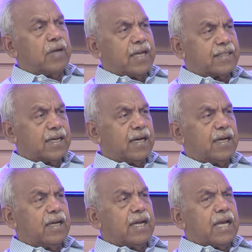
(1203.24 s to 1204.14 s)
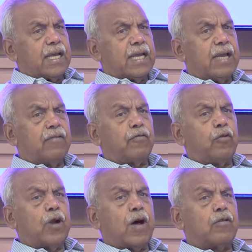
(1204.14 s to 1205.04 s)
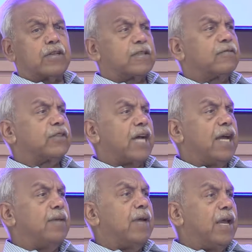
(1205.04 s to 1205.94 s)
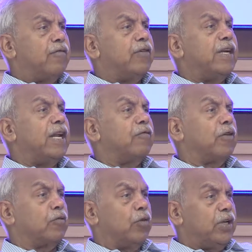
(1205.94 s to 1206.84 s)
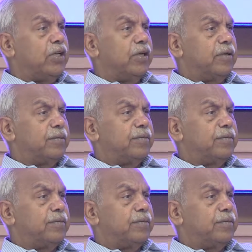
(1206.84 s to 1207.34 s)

NASA gave 4 hours of time every day for 1 year